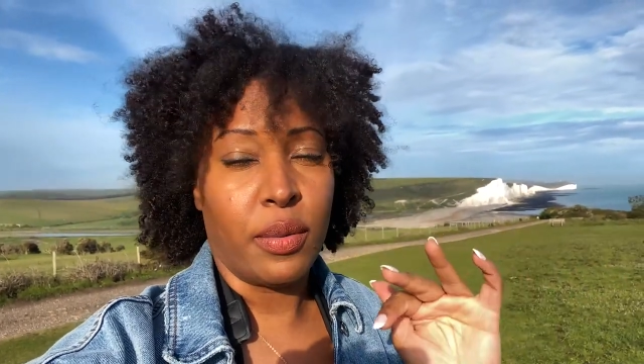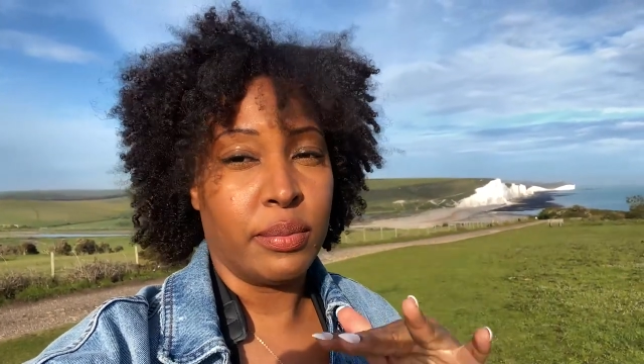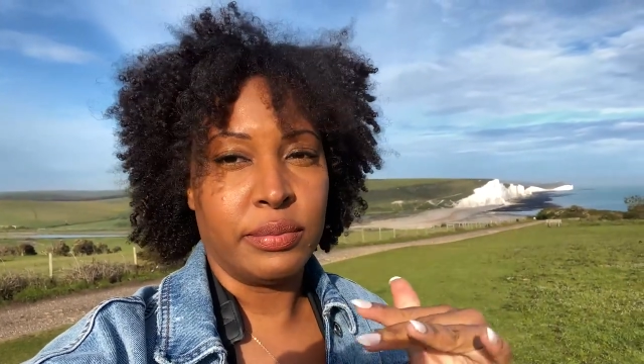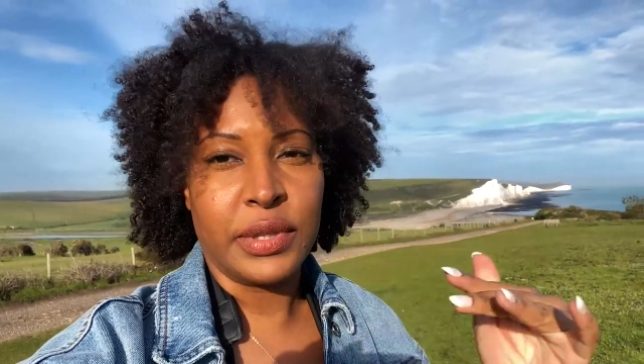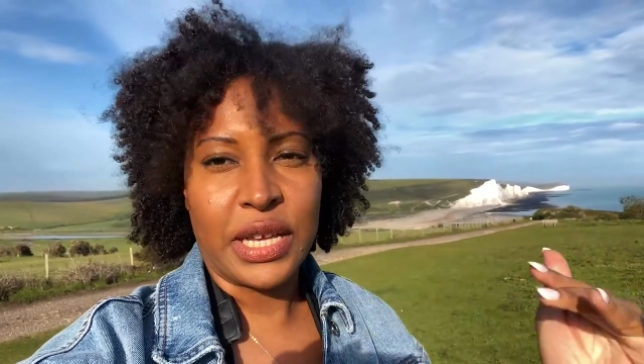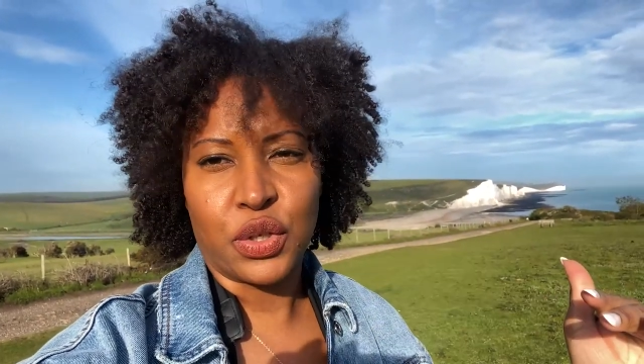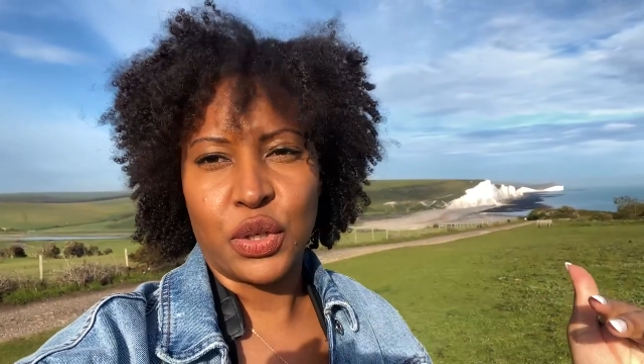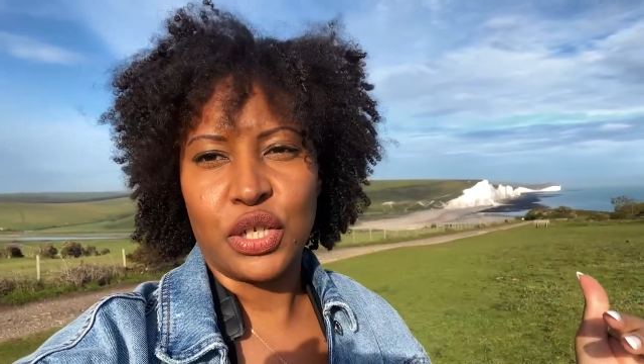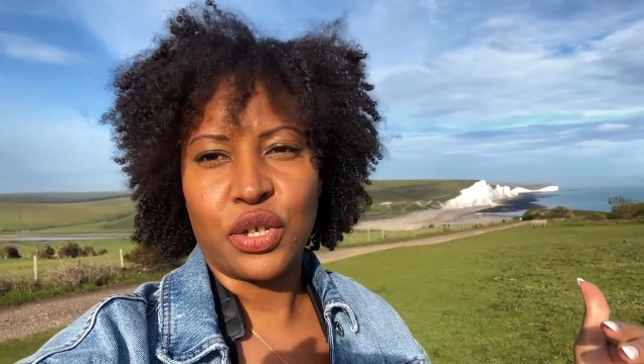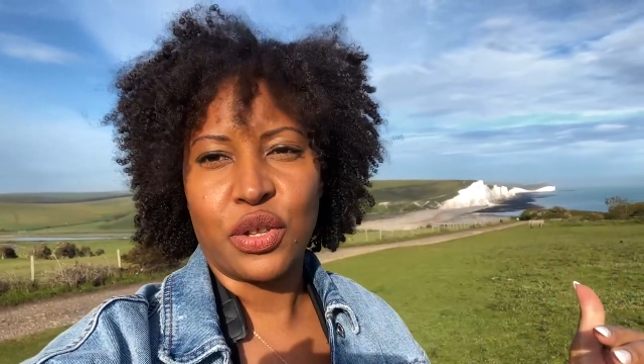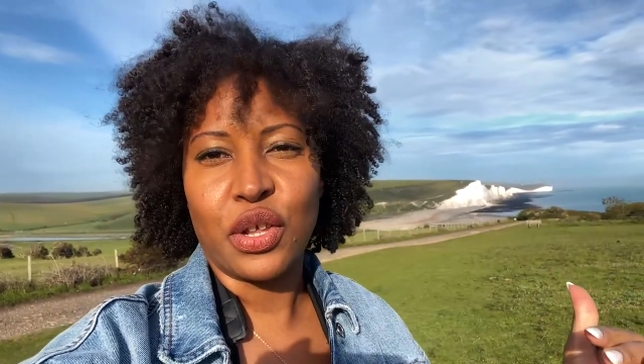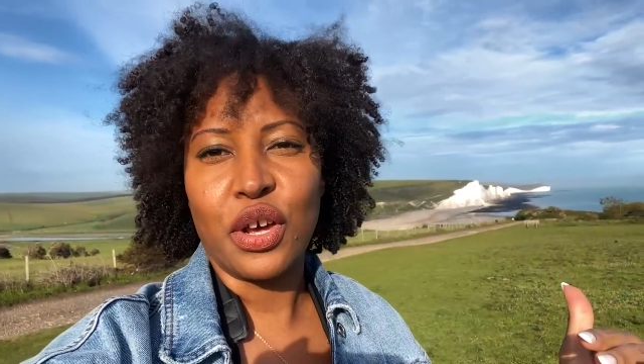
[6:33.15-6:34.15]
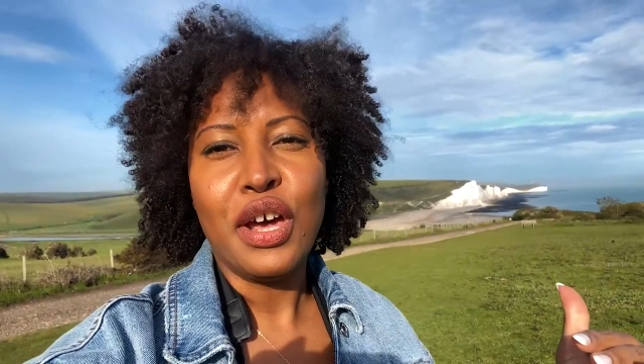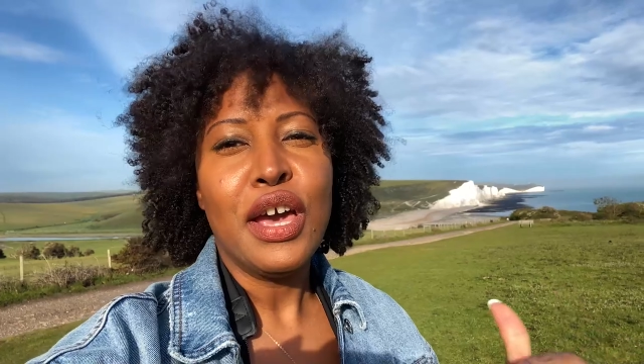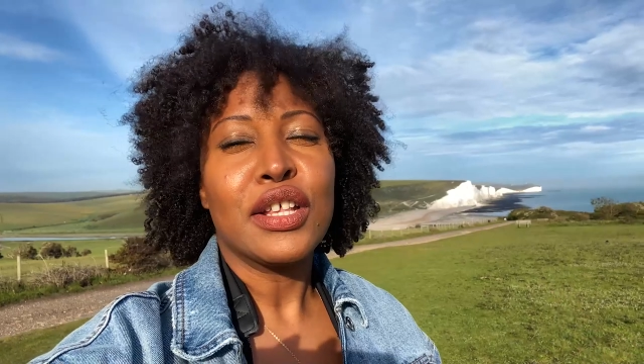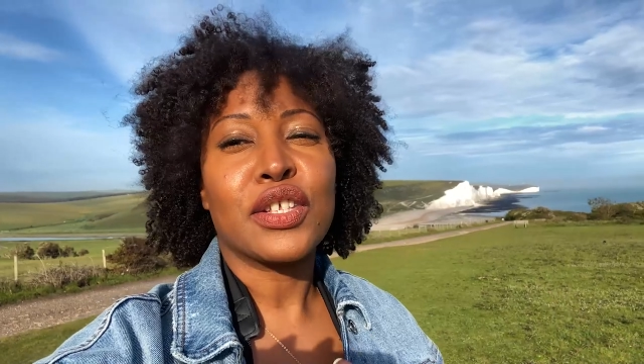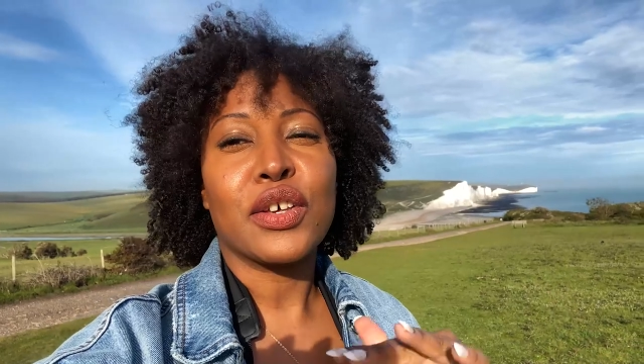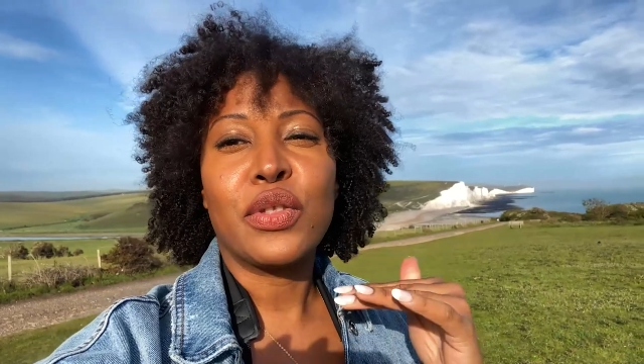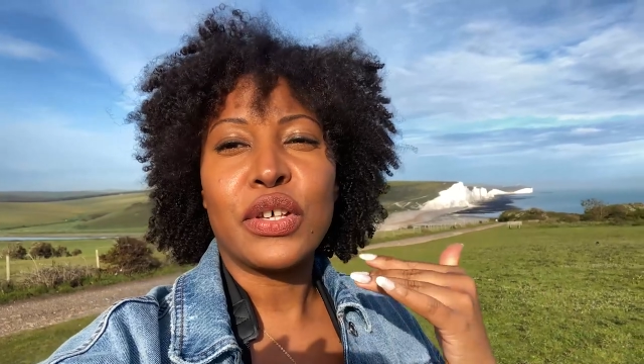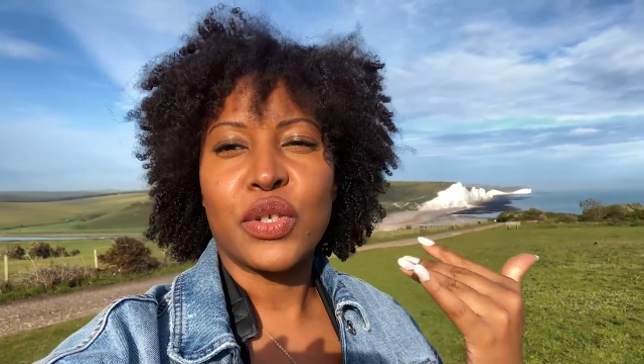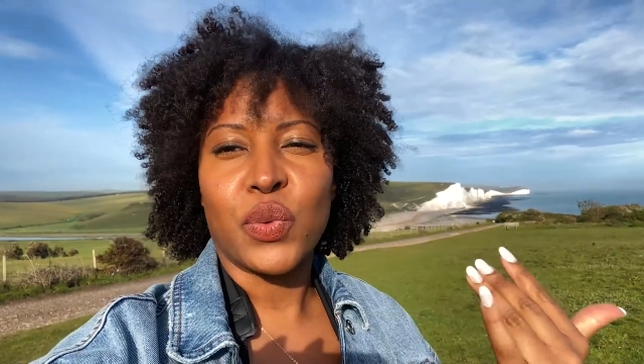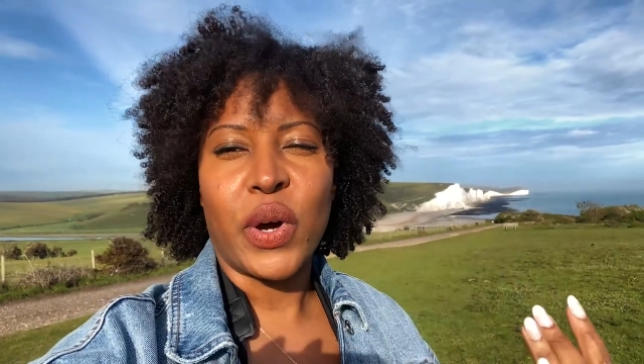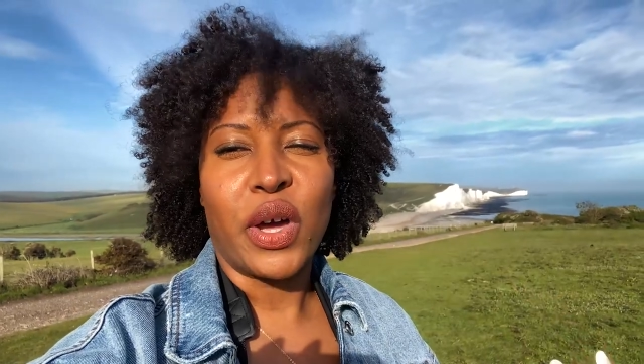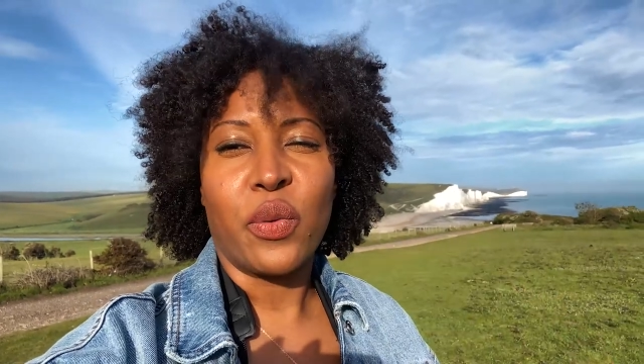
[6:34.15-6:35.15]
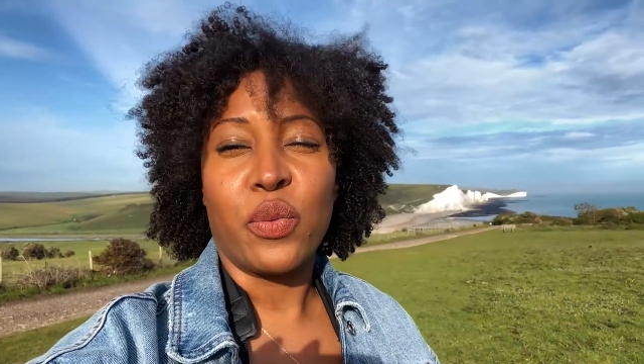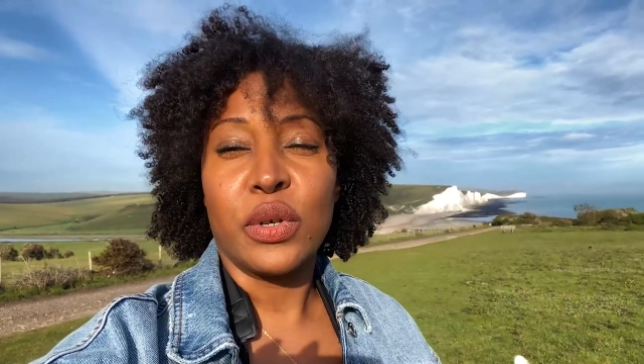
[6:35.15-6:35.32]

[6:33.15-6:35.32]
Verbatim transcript: um, next to each other so that's why